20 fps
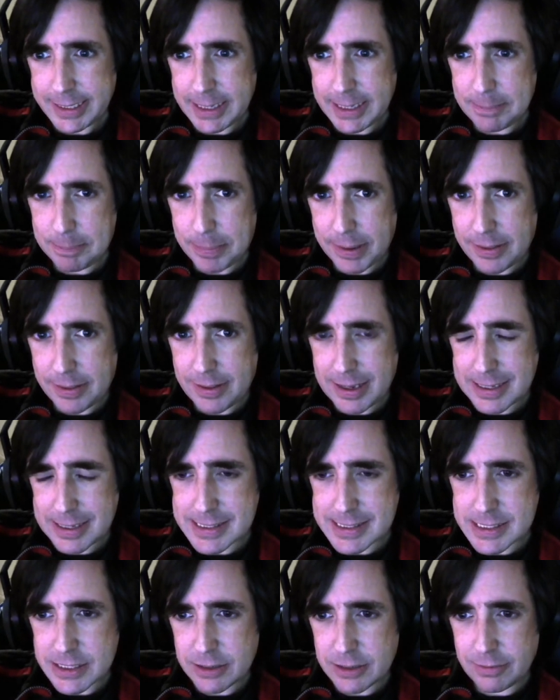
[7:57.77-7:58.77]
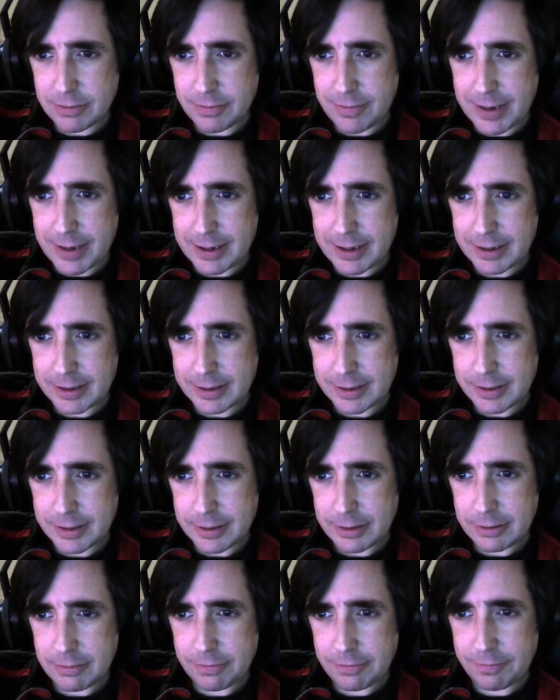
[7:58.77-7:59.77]
Yep, that's your
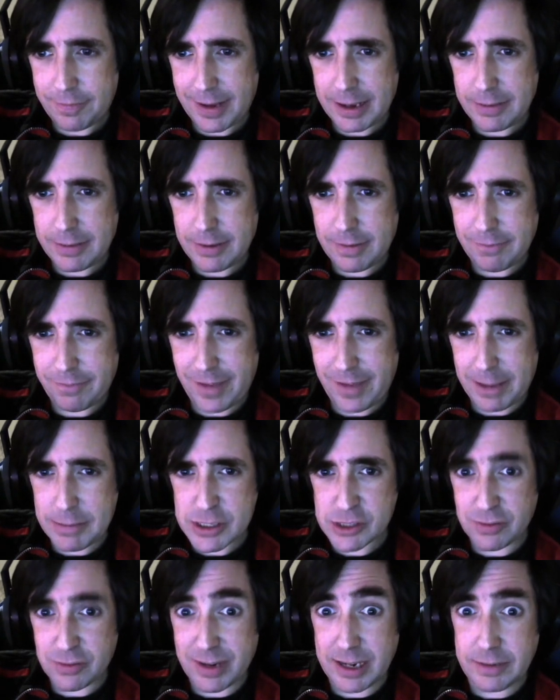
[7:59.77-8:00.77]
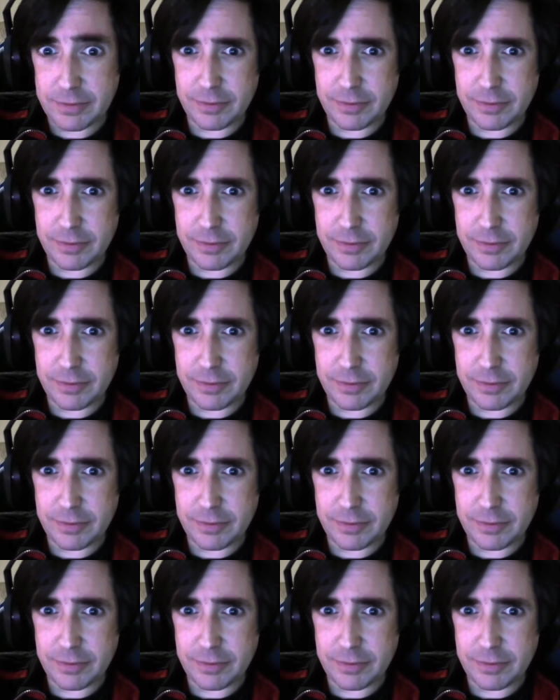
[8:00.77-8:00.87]
famous or